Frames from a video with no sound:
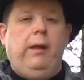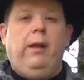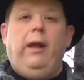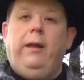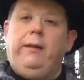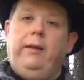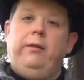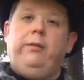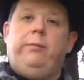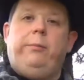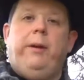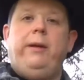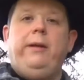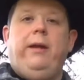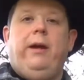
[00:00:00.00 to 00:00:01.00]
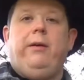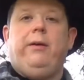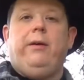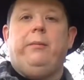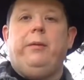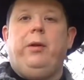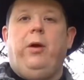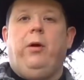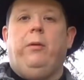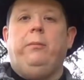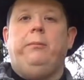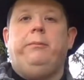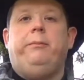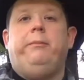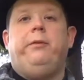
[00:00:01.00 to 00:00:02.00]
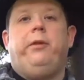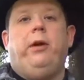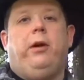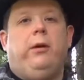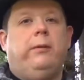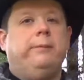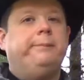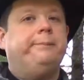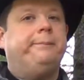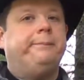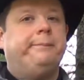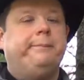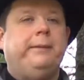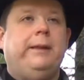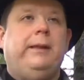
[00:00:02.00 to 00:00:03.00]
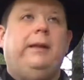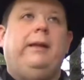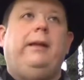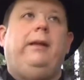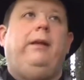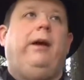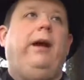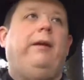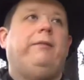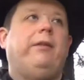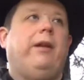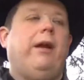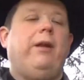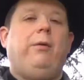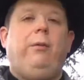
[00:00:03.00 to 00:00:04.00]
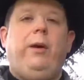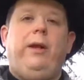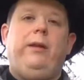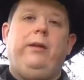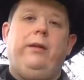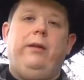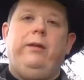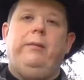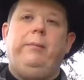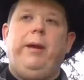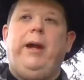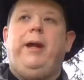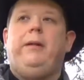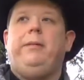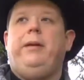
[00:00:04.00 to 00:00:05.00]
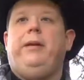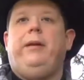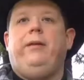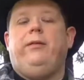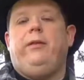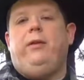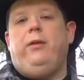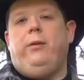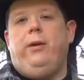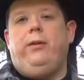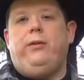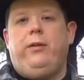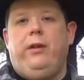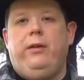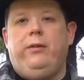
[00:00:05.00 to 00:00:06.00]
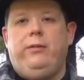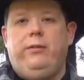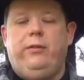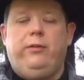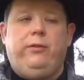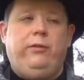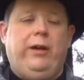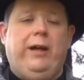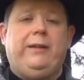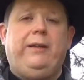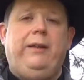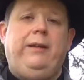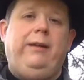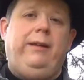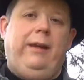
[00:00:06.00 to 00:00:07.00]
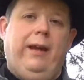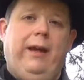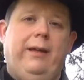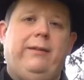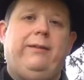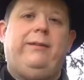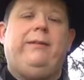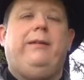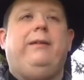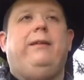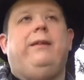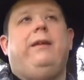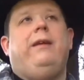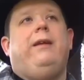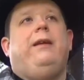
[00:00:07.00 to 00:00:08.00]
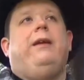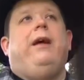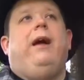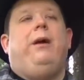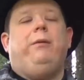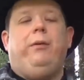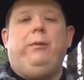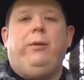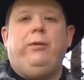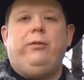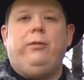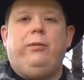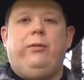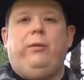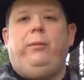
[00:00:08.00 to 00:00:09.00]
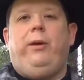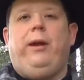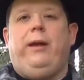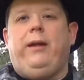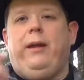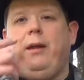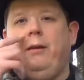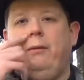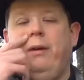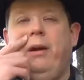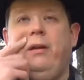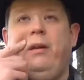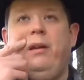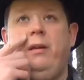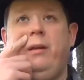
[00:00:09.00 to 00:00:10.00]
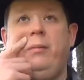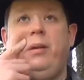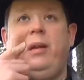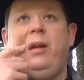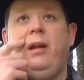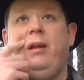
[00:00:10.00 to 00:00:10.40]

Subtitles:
and then spend the hour coming home? So, I have to kind of weigh the good and the bad. I mean, is the noise distracting? Yes. And I really wish there was a way I could get around it. I mean,